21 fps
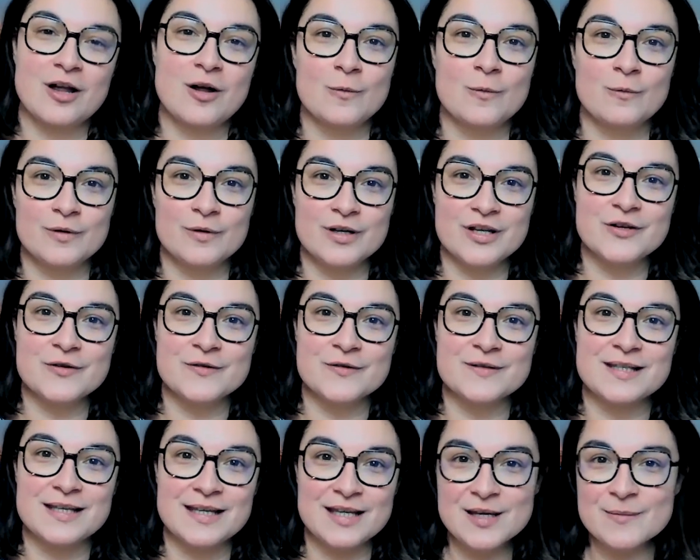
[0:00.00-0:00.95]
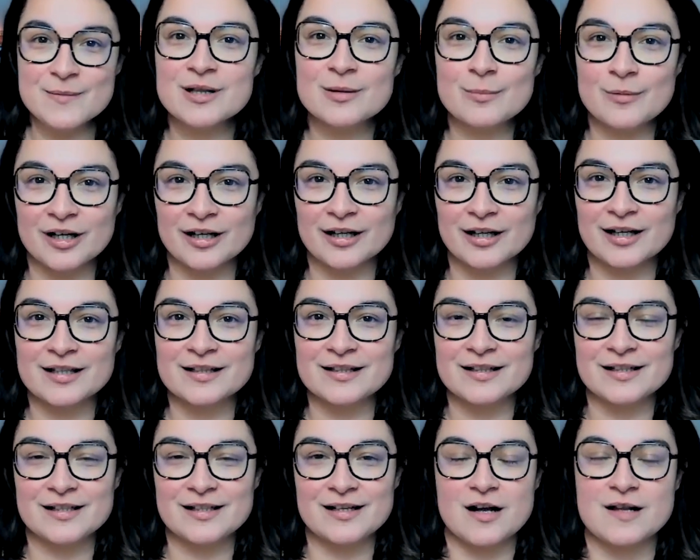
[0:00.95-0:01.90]
We use email
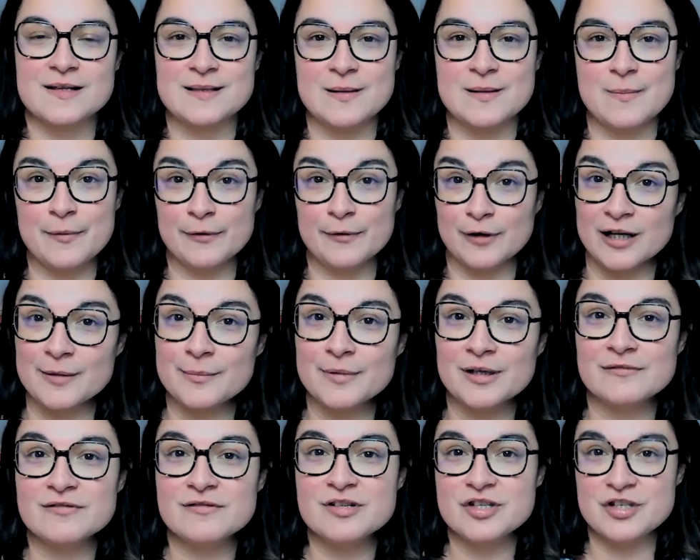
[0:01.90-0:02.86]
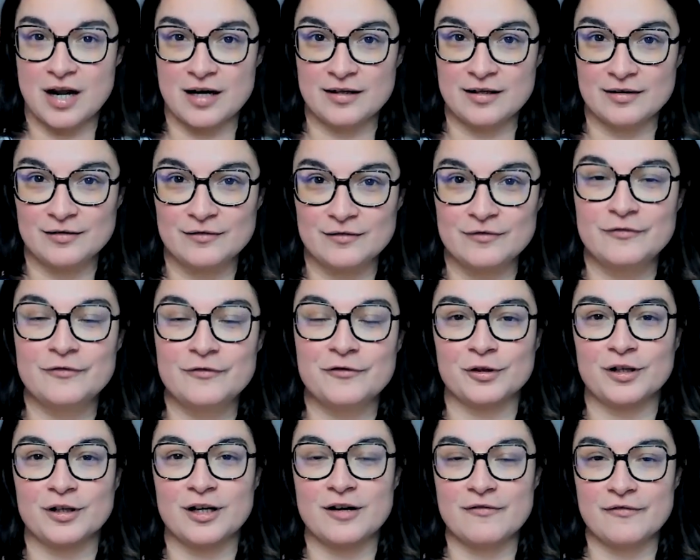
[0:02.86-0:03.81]
marketing as the primary channel
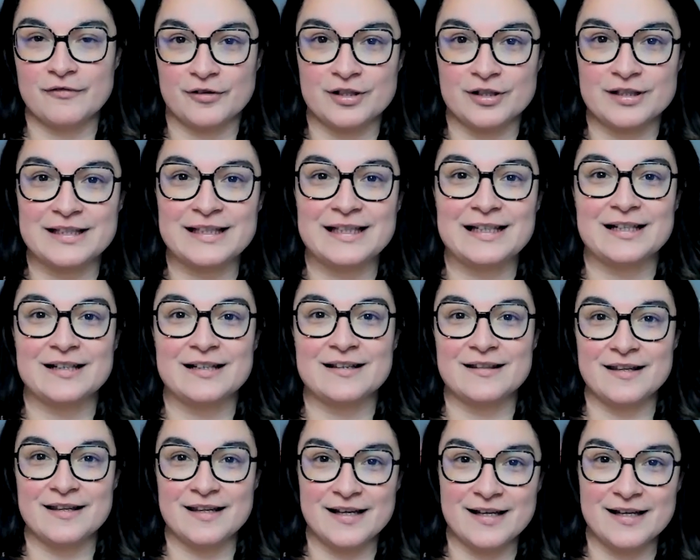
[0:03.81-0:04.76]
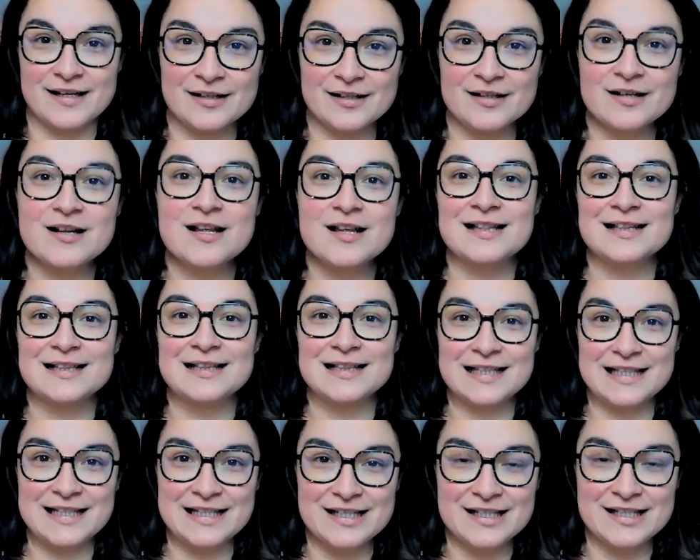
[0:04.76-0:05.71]
for converting their
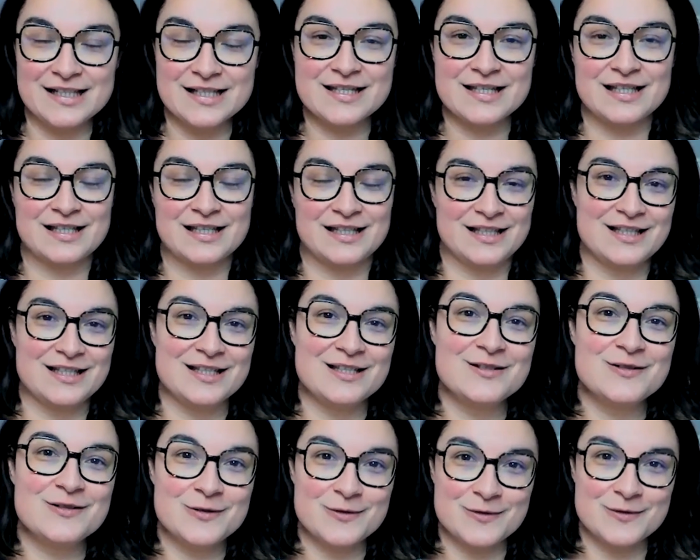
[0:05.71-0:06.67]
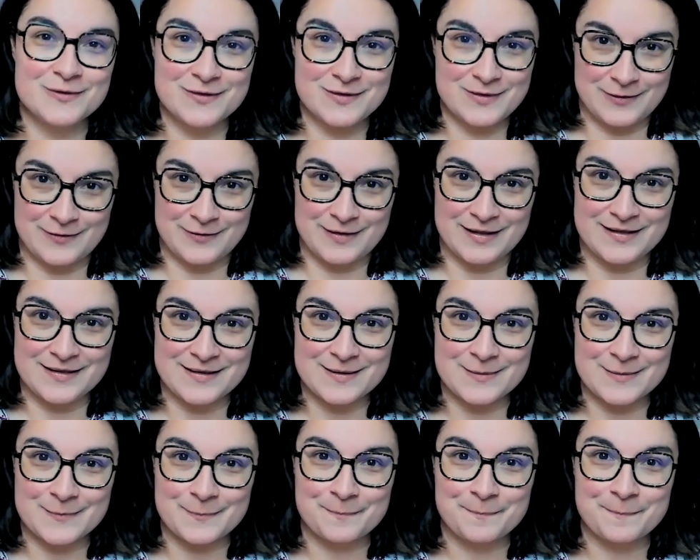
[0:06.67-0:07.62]
leads into
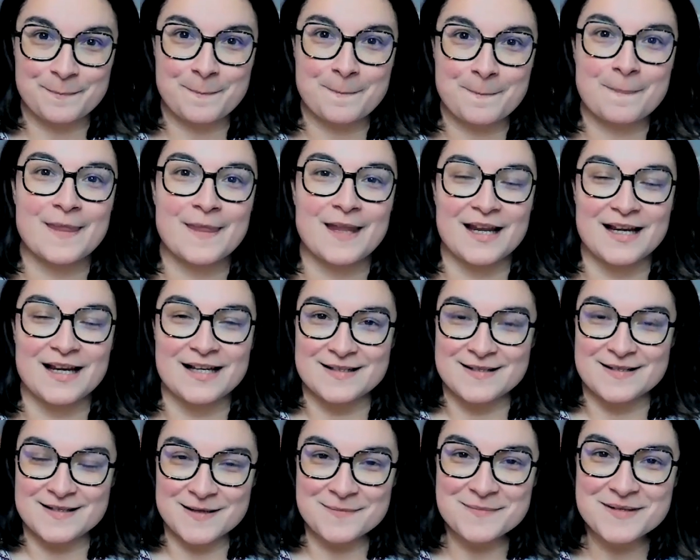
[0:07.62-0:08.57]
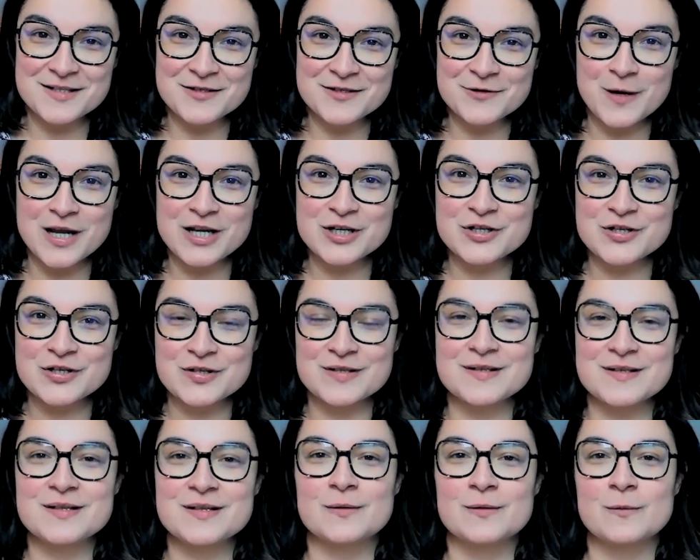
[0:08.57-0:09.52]
students. In some
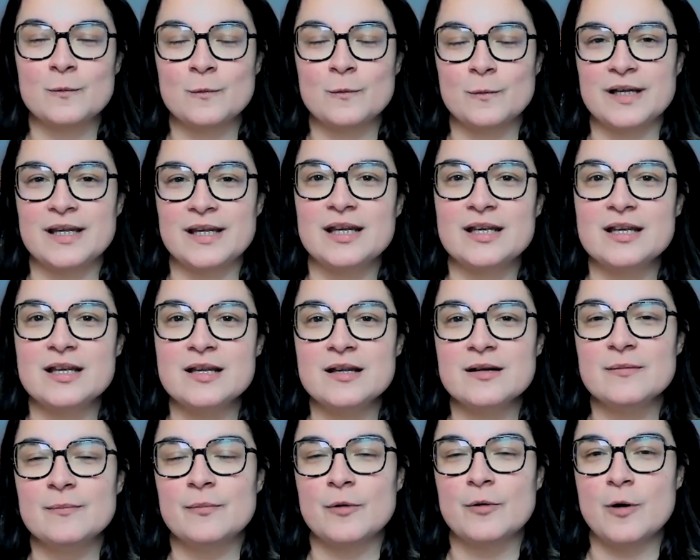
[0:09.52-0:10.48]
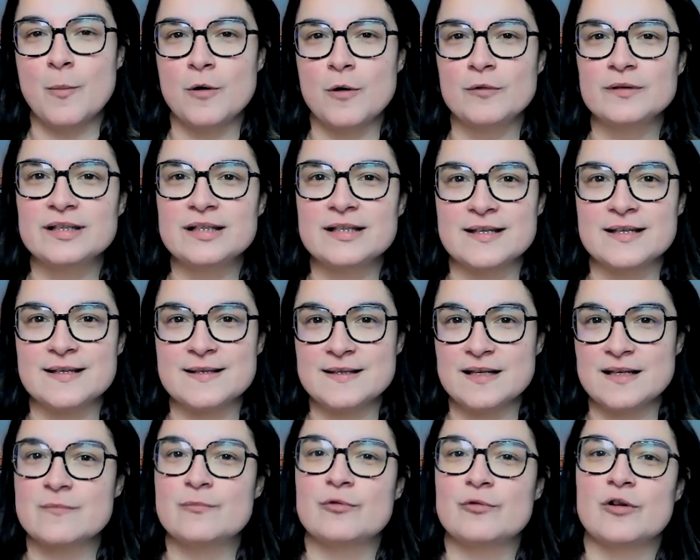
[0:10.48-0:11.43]
situations, we promoted the
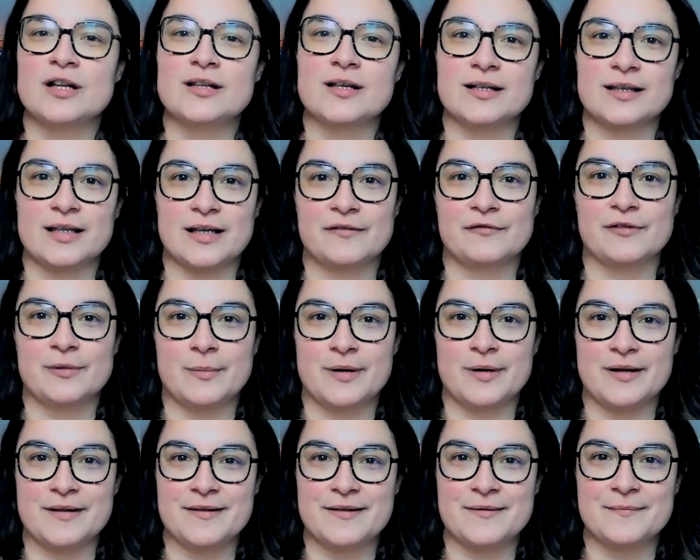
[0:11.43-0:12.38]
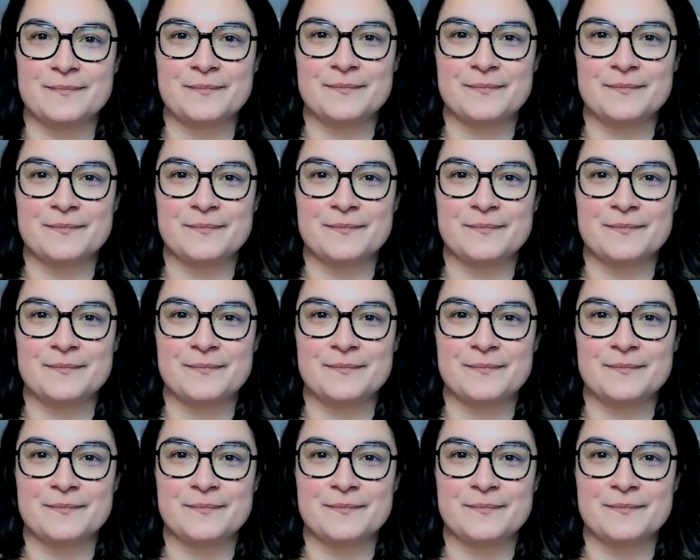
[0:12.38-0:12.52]
same product every month.